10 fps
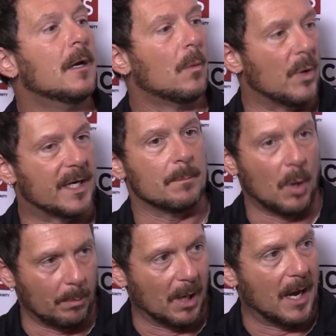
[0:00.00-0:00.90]
we can
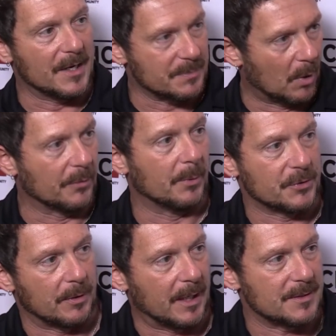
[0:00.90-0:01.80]
mobilize multiple
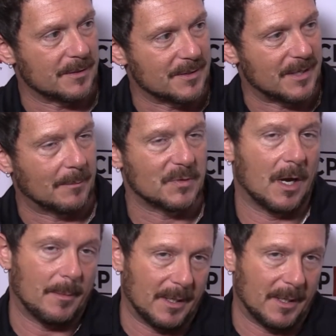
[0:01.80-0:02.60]
trainings at the same time.